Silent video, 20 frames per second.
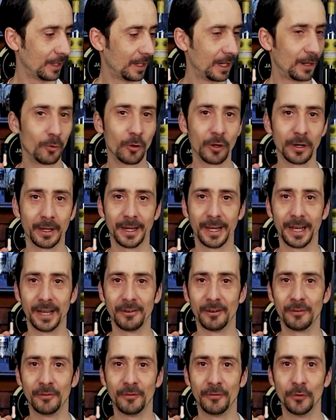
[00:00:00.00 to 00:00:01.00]
I want to
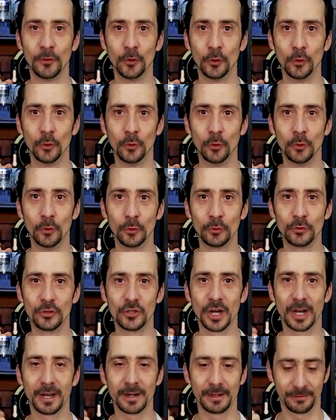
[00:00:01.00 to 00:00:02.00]
have a full
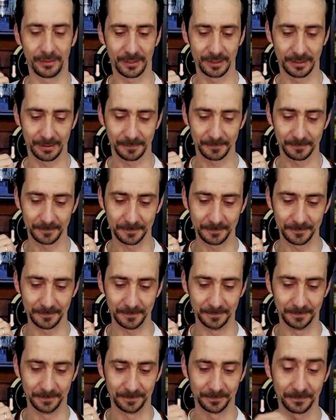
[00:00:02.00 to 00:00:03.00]
jar of this.
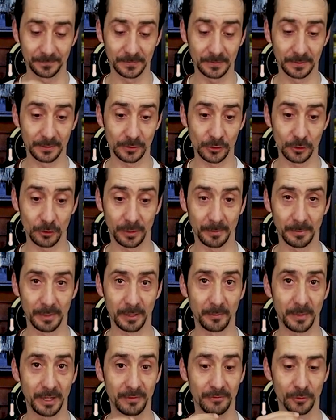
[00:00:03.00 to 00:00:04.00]
Sorry
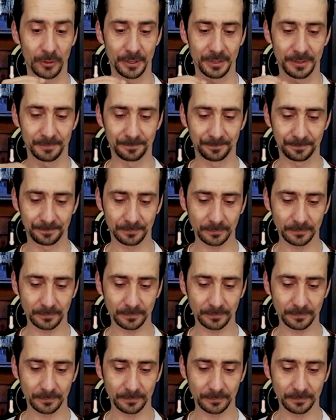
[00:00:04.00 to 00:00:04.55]
about my voice.